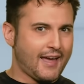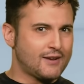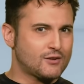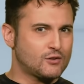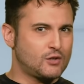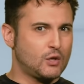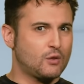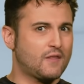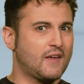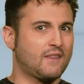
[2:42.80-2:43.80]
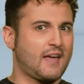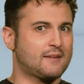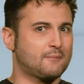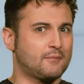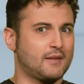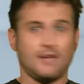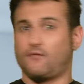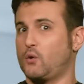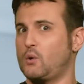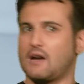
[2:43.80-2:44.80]
And do you think that
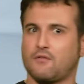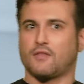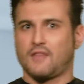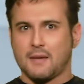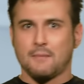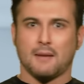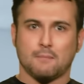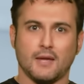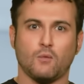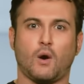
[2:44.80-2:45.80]
if whoever they might be